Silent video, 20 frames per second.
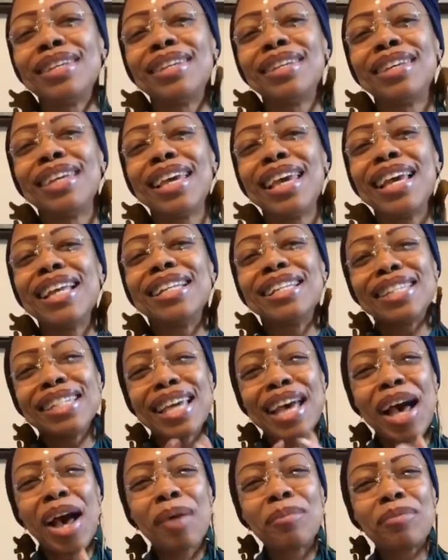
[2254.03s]
into
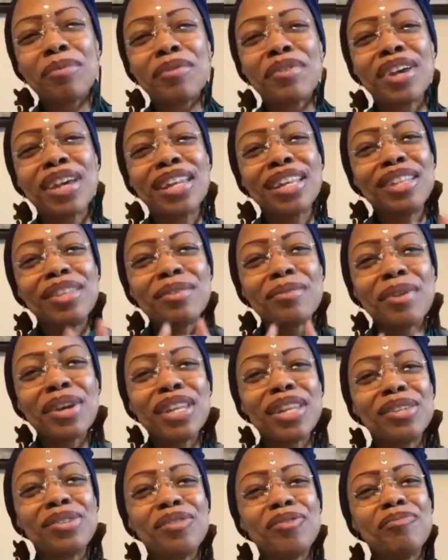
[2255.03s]
operating the way
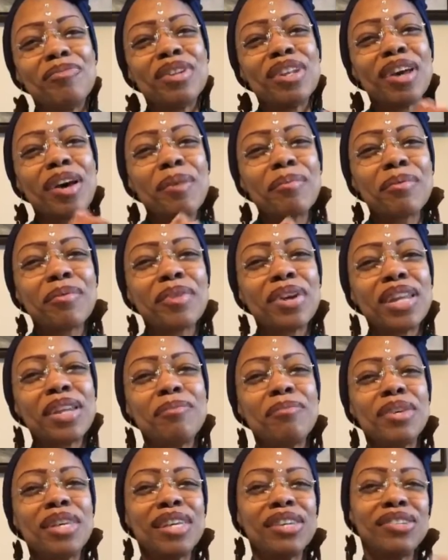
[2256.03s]
that you've been operating
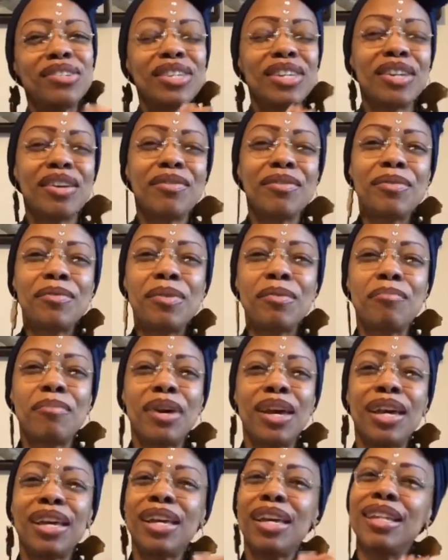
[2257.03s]
because you never went
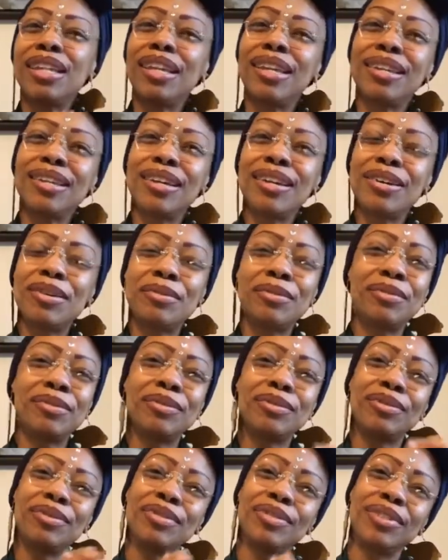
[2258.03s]
back and let it go.
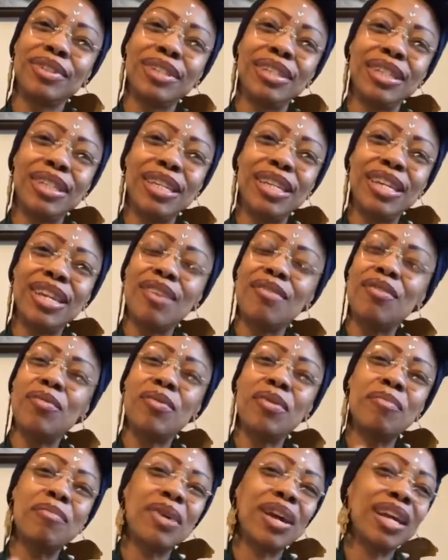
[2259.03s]
You never
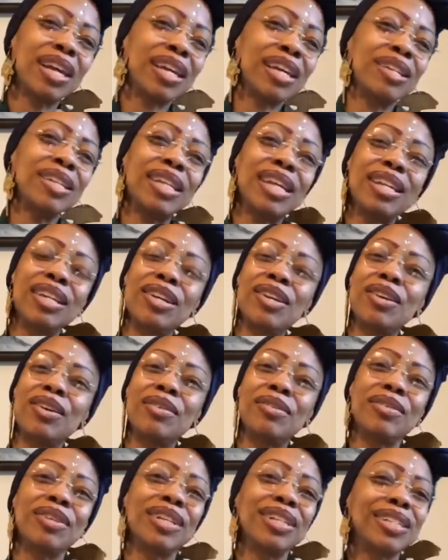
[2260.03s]
went back and let it go
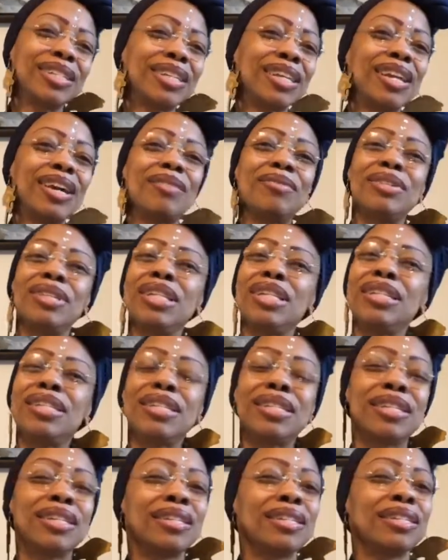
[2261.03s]
and said, I release
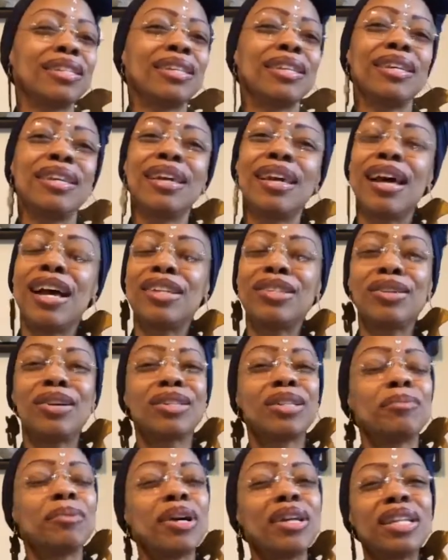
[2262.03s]
this. I talked
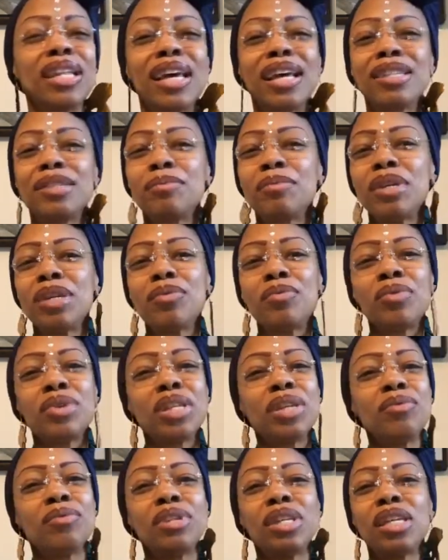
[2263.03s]
about last week,
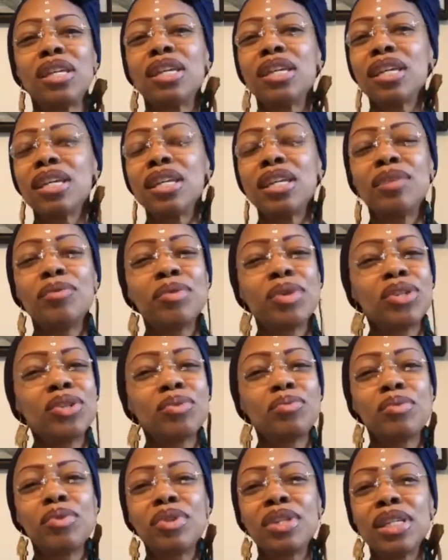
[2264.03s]
really good
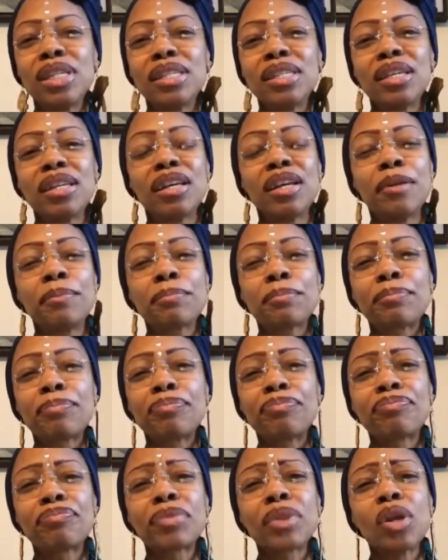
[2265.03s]
ritual is
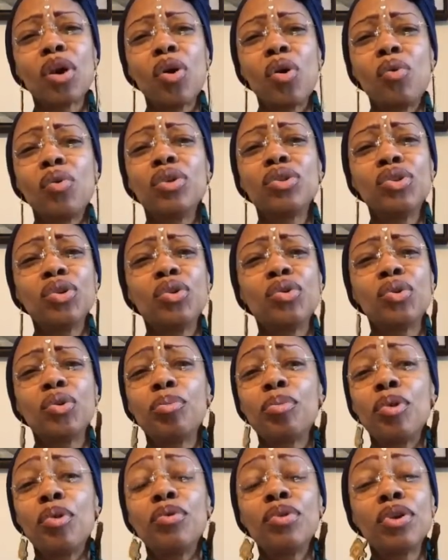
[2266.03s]

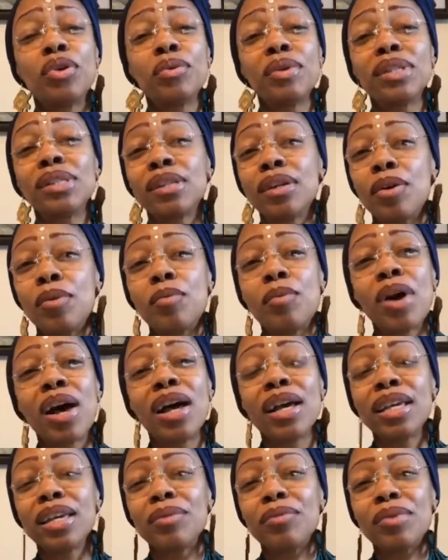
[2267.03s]
Ho'oponopono. It's a
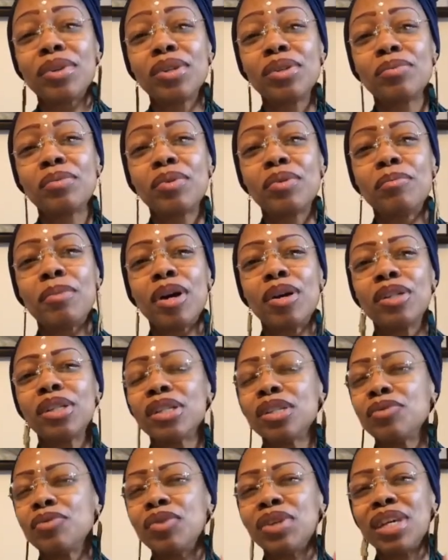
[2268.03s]
Hawaiian ritual about
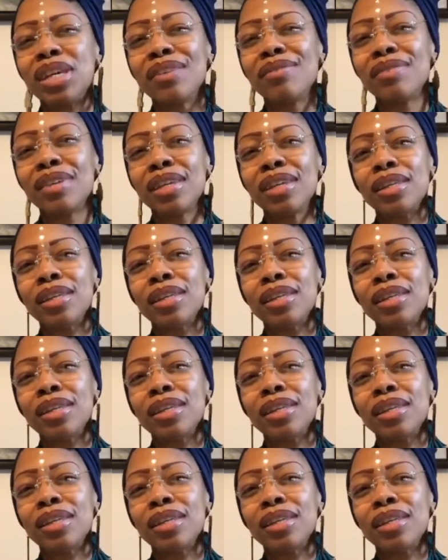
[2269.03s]
just forgiving,